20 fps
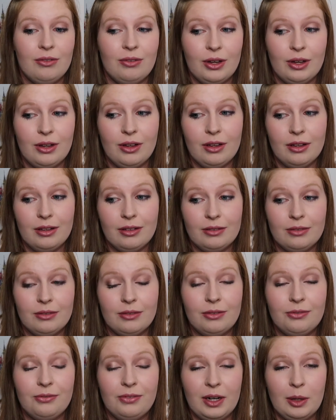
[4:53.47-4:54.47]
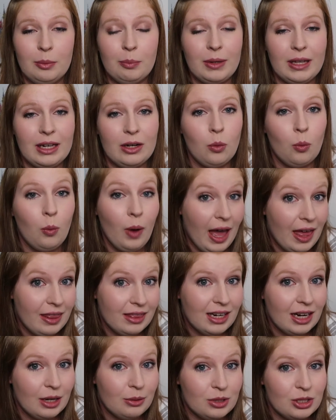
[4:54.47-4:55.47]
for Philip being aware
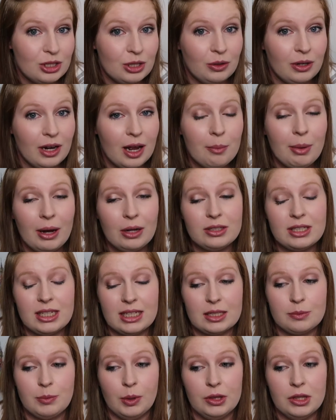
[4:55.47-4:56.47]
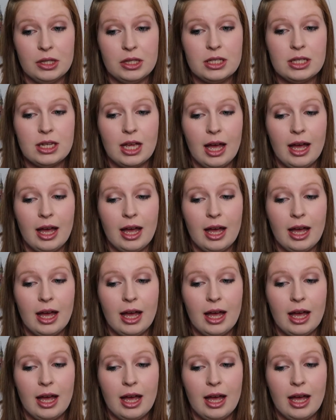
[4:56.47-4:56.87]
that I was doing it about 6 months,